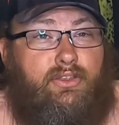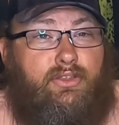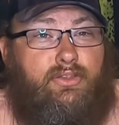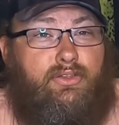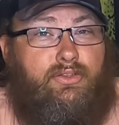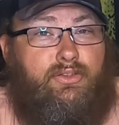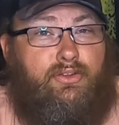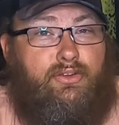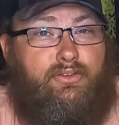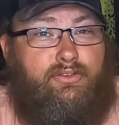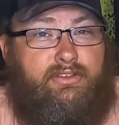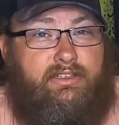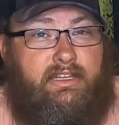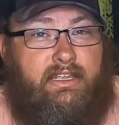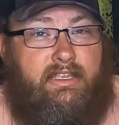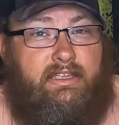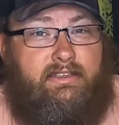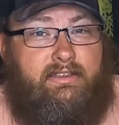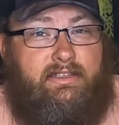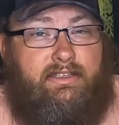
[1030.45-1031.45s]

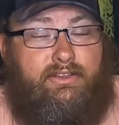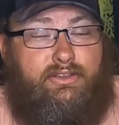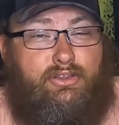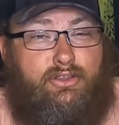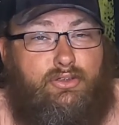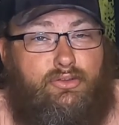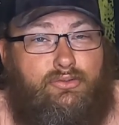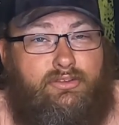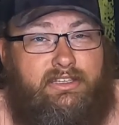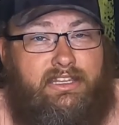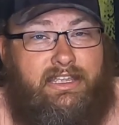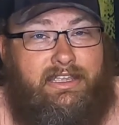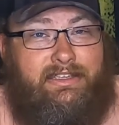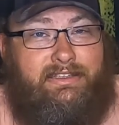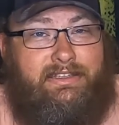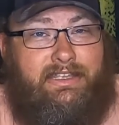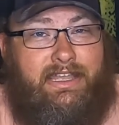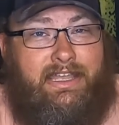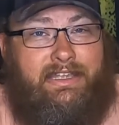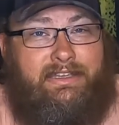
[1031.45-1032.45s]
Thursdays and
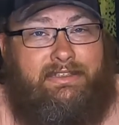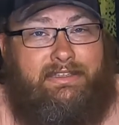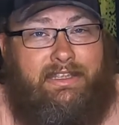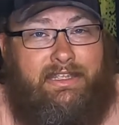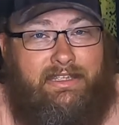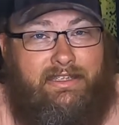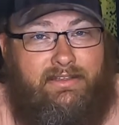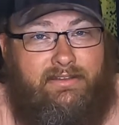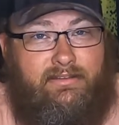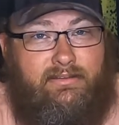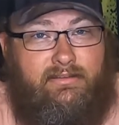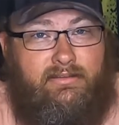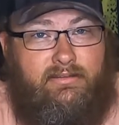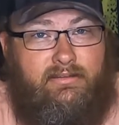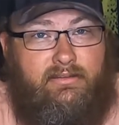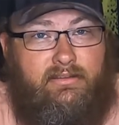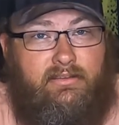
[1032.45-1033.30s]
Tuesdays at 10.